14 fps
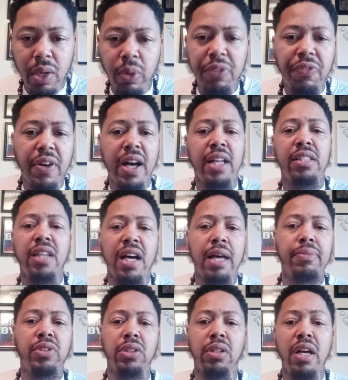We find
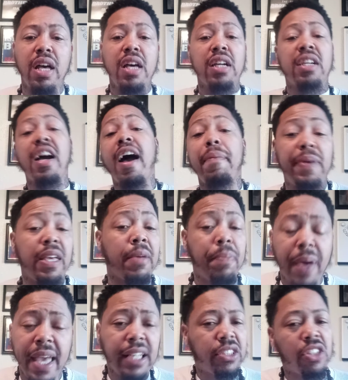time to copy and
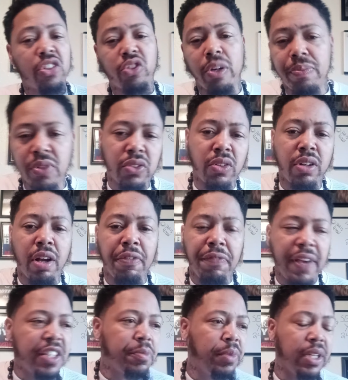paste the scriptures on our
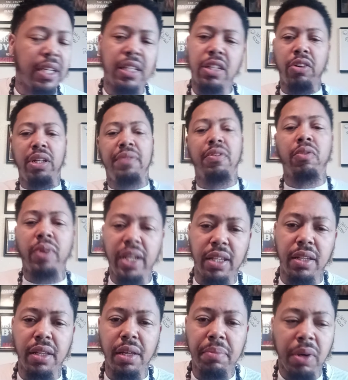Facebook and don't even read it.